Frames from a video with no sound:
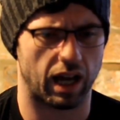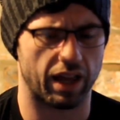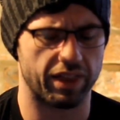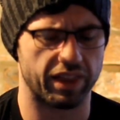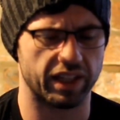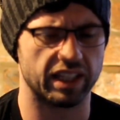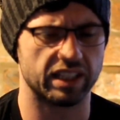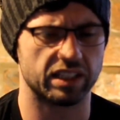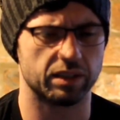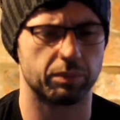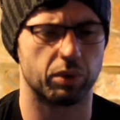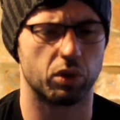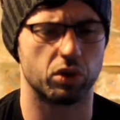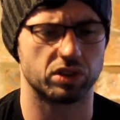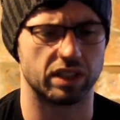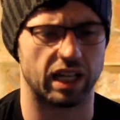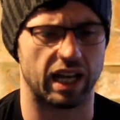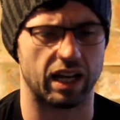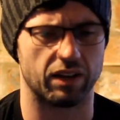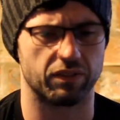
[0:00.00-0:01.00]
think it's
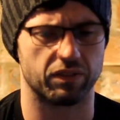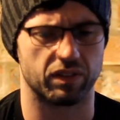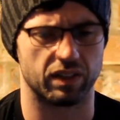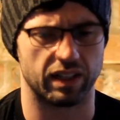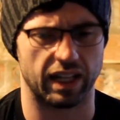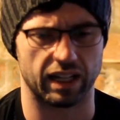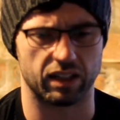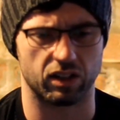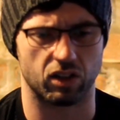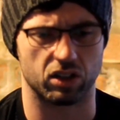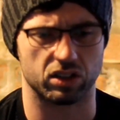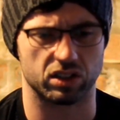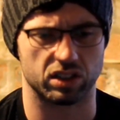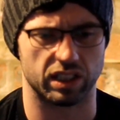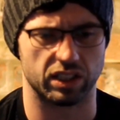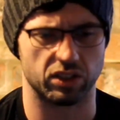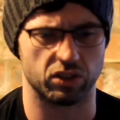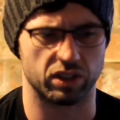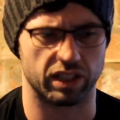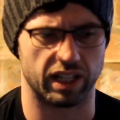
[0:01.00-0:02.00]
important to have leg locks
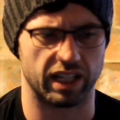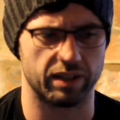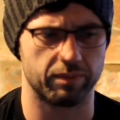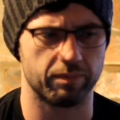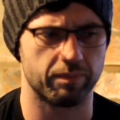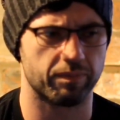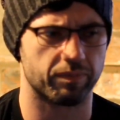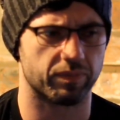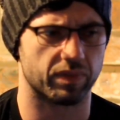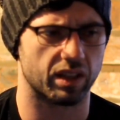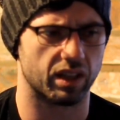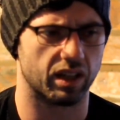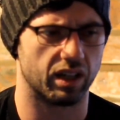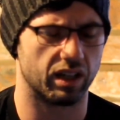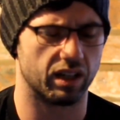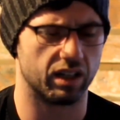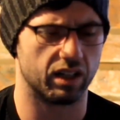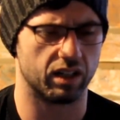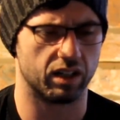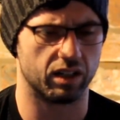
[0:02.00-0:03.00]
in your game.
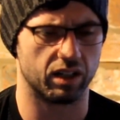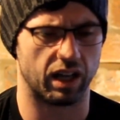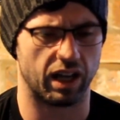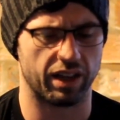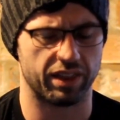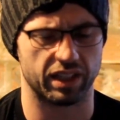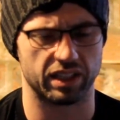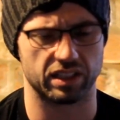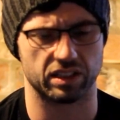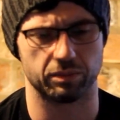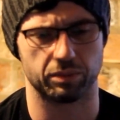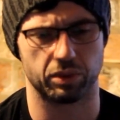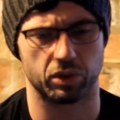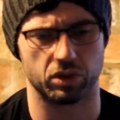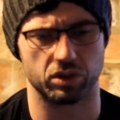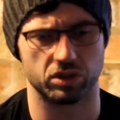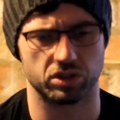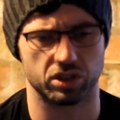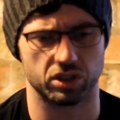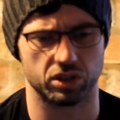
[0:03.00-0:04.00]
I think it's
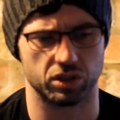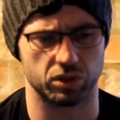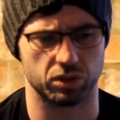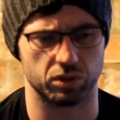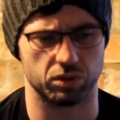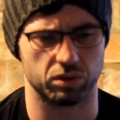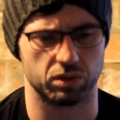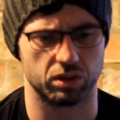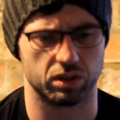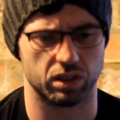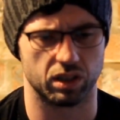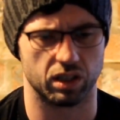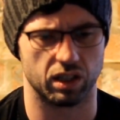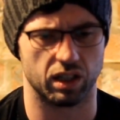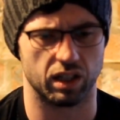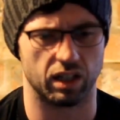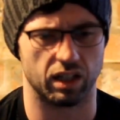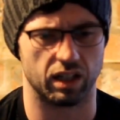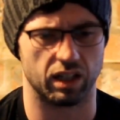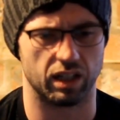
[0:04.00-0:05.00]
important to
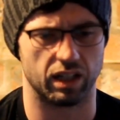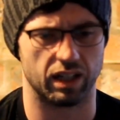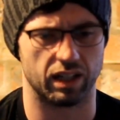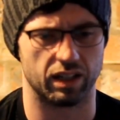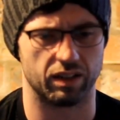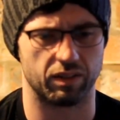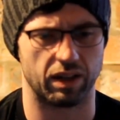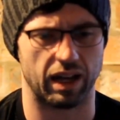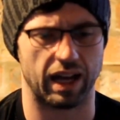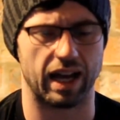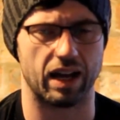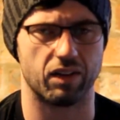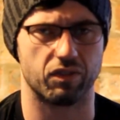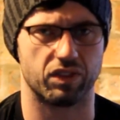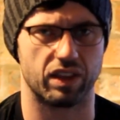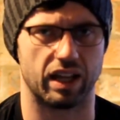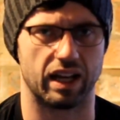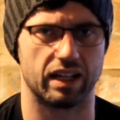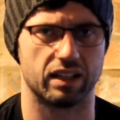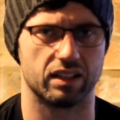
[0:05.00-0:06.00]
have
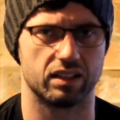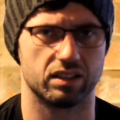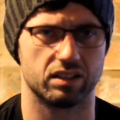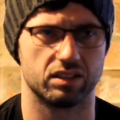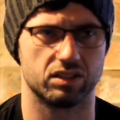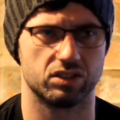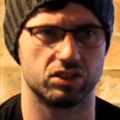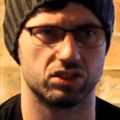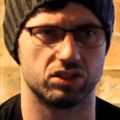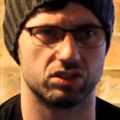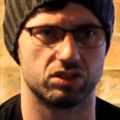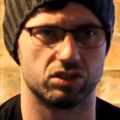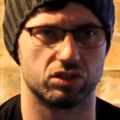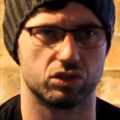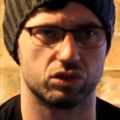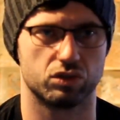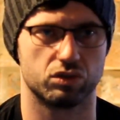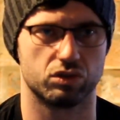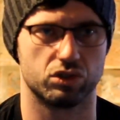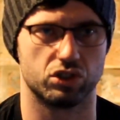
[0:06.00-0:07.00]
that
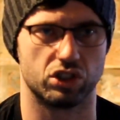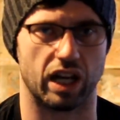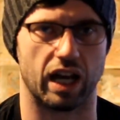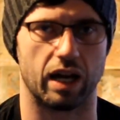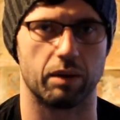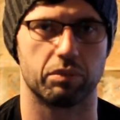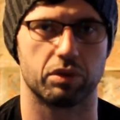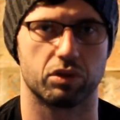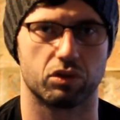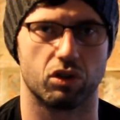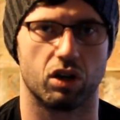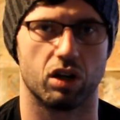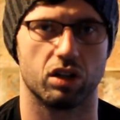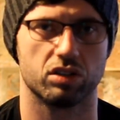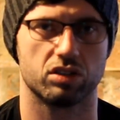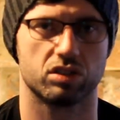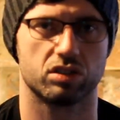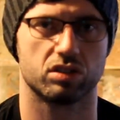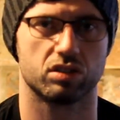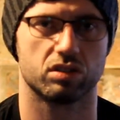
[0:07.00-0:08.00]
jab
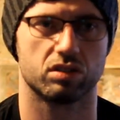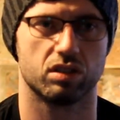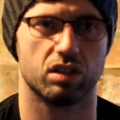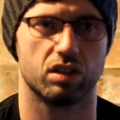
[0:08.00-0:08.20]
cross